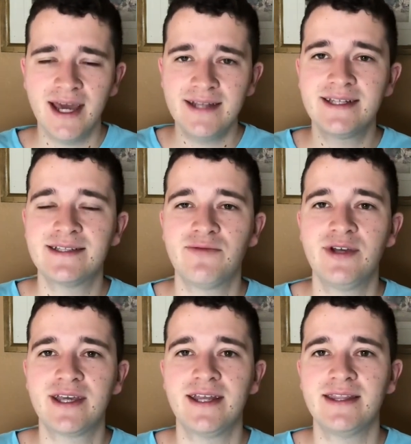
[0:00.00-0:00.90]
Had a decent
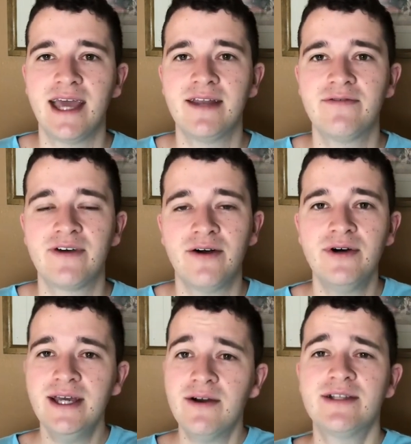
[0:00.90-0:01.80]
weekend in the NFL,
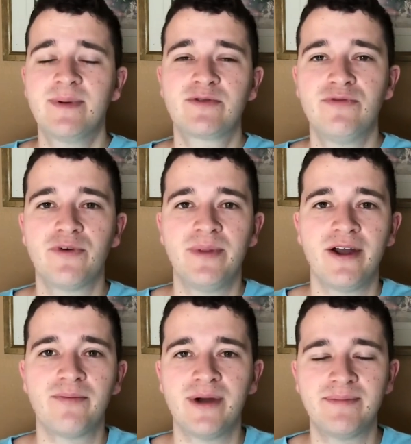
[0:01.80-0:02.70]
especially for
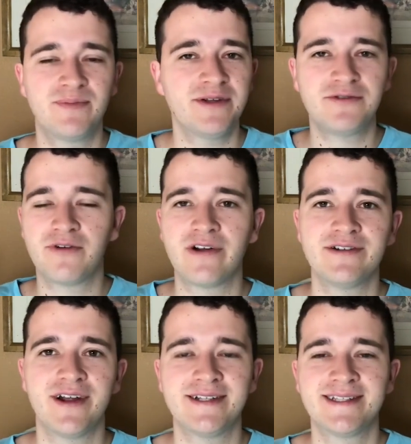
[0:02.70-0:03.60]
player props. Spreads and
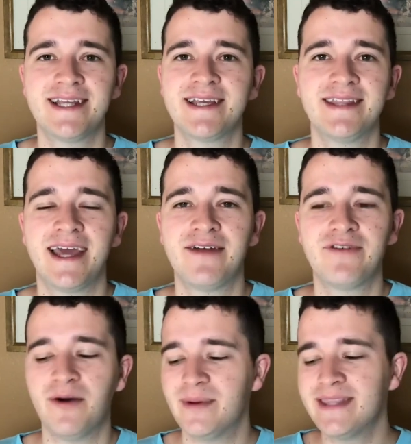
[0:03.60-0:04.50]
over-under, I stink in the
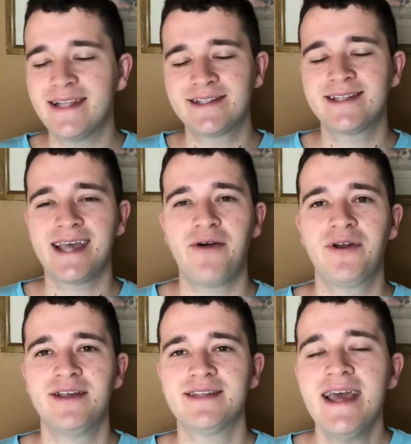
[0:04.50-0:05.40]
NFL. But that's just how
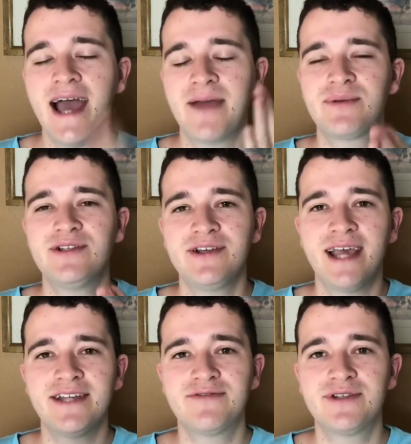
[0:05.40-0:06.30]
it is. I appreciate you
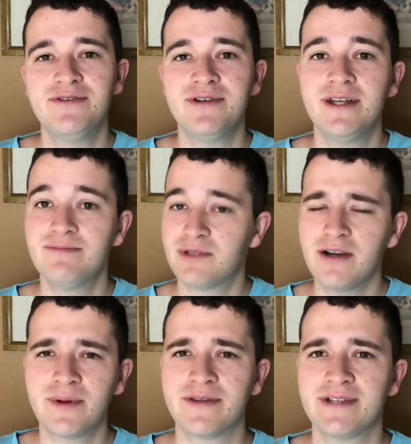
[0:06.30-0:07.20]
guys for tuning in.
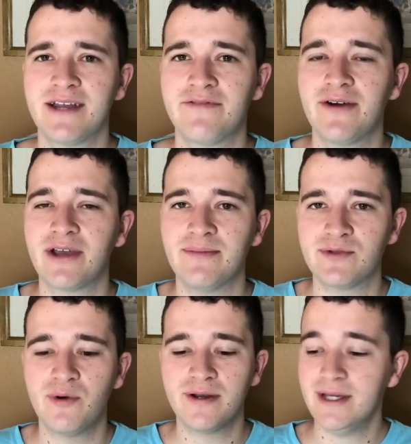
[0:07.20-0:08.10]
Talk about those NFL games.
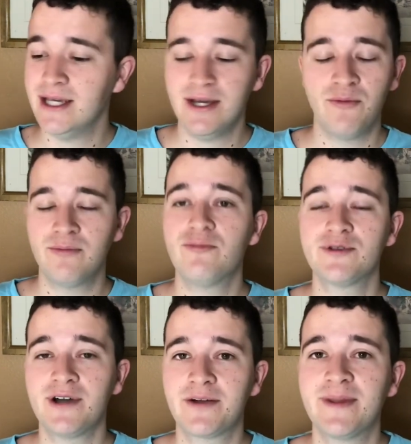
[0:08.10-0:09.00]
We'll
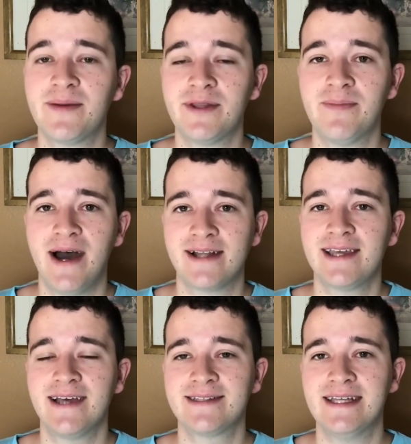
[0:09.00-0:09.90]
talk about them on the
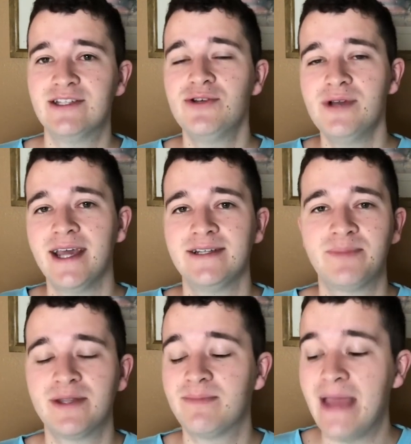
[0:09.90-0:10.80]
podcast in 2 days,
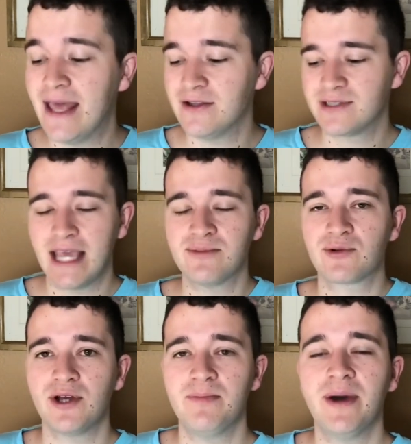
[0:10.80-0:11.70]
but man, those games
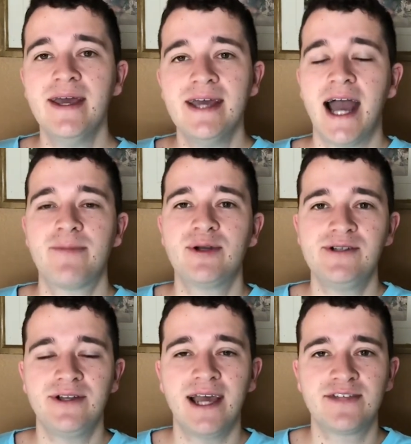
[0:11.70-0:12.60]
were good. But I
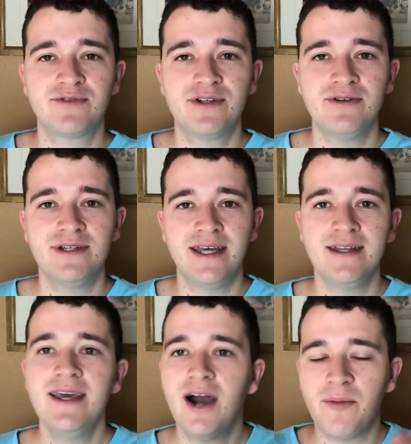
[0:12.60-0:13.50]
appreciate you guys for tuning
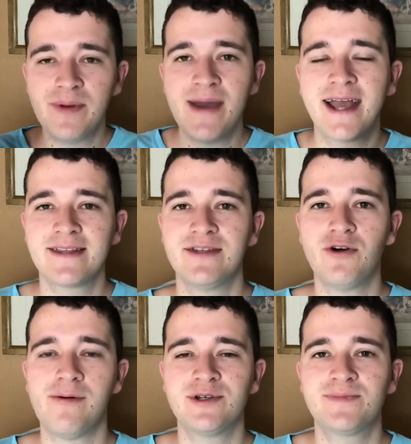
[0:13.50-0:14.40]
in. I'll be back in the
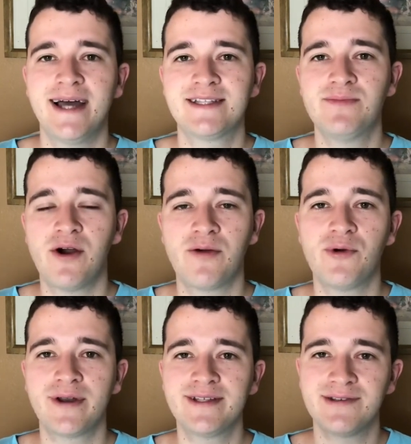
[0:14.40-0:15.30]
normal spot tomorrow
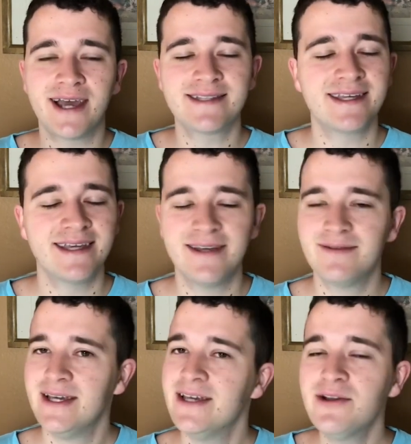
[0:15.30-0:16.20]
morning so you guys can
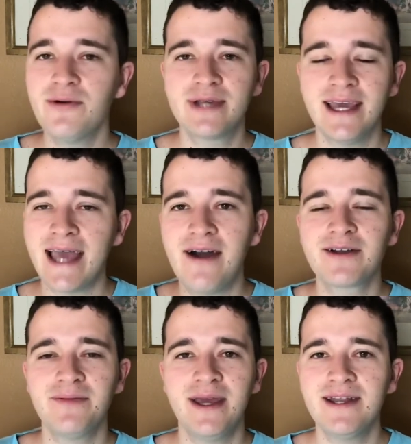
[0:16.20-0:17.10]
get
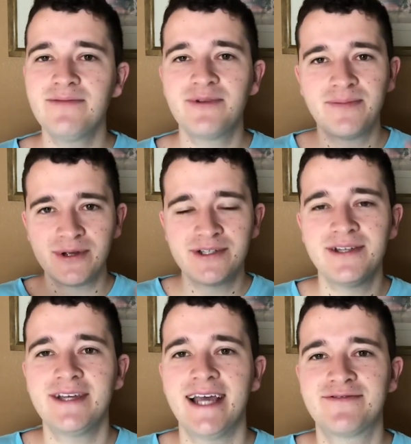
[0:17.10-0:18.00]
acclimated. We appreciate you
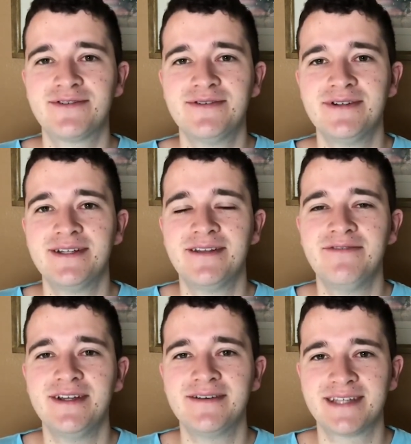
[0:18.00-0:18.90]
guys for tuning into the
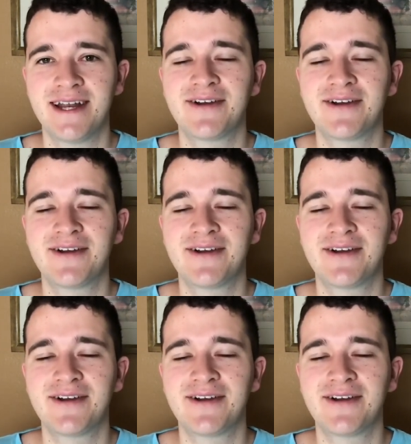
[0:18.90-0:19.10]
videos, and I'll